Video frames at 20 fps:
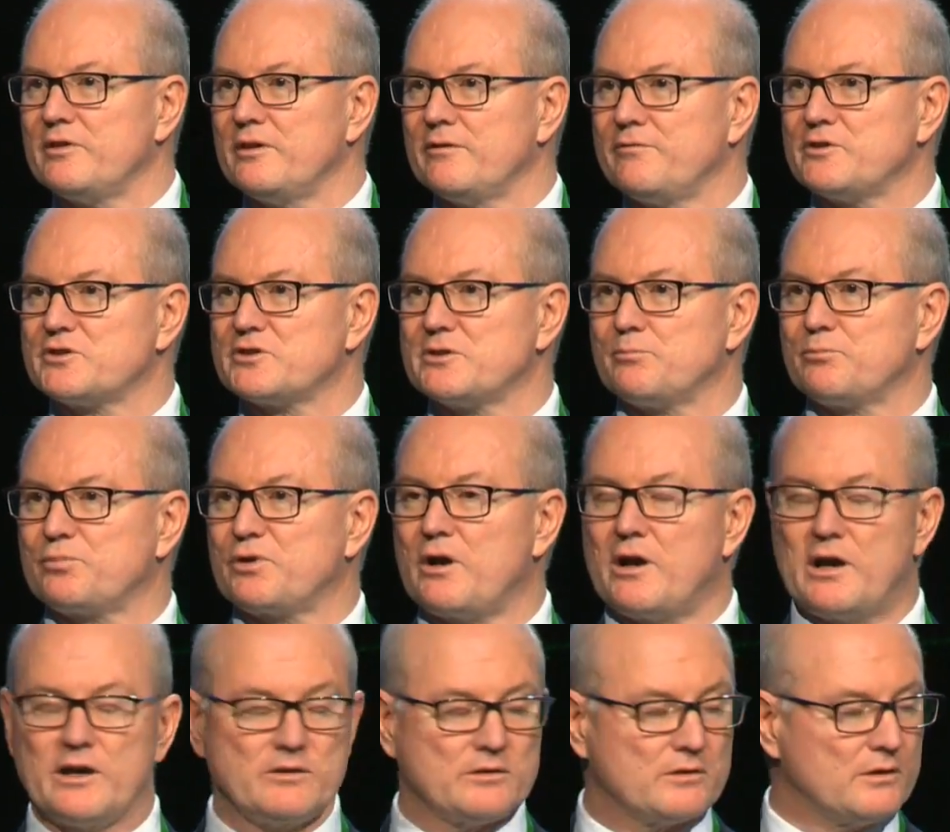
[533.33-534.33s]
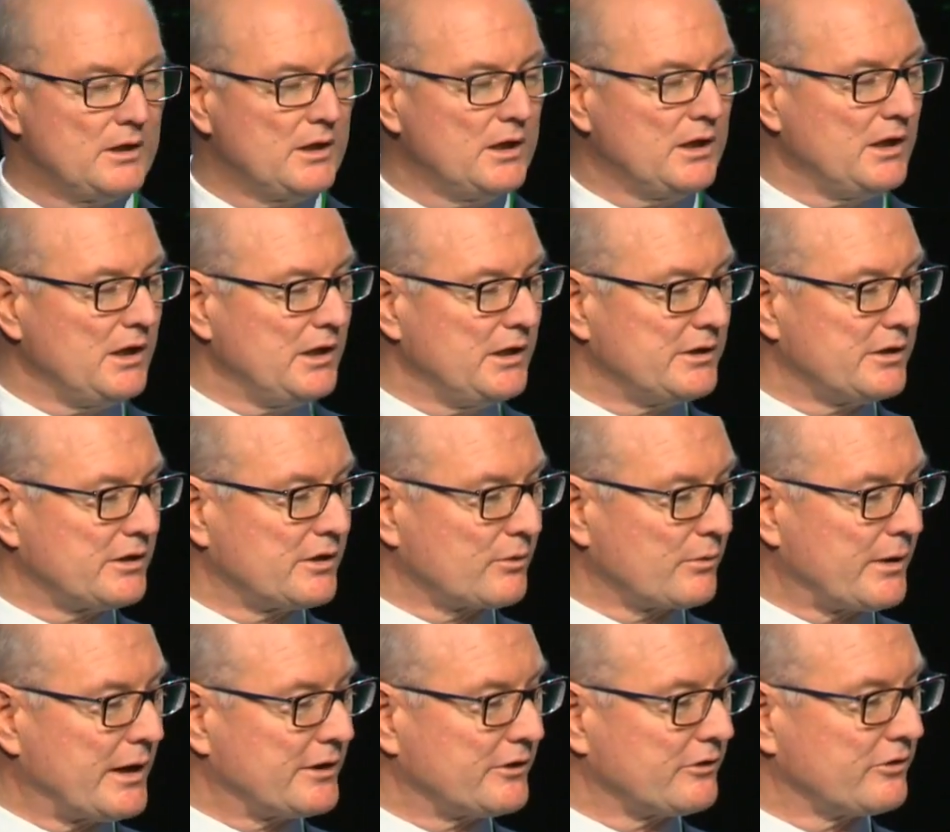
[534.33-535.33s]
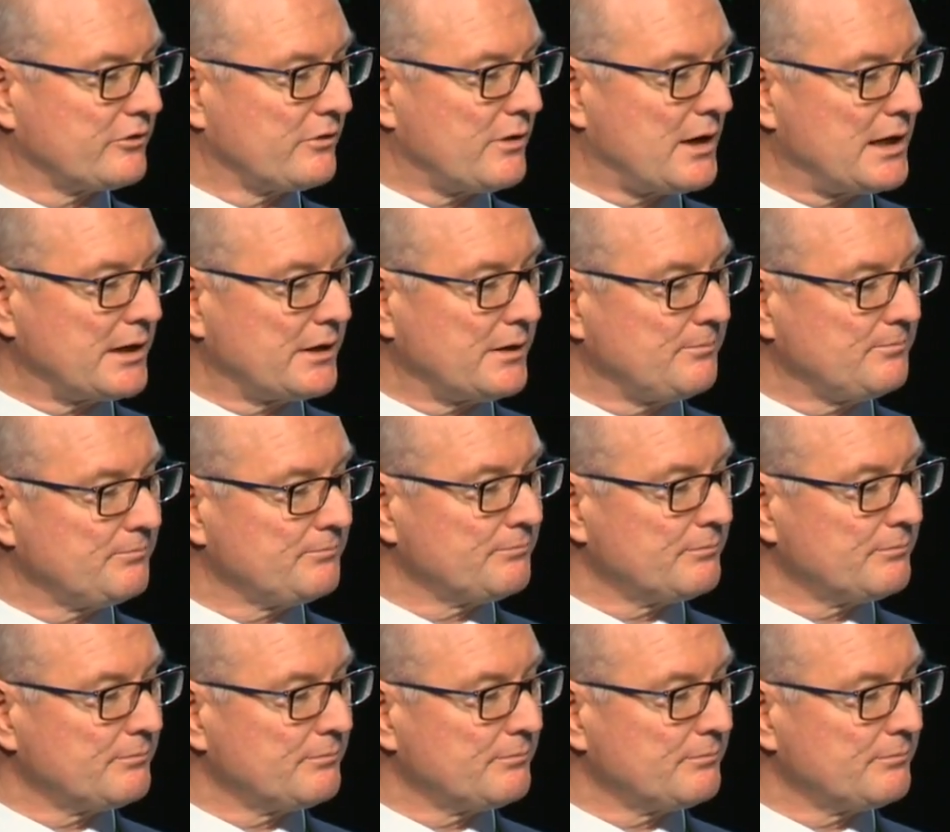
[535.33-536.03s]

the efficient price in and around Australia.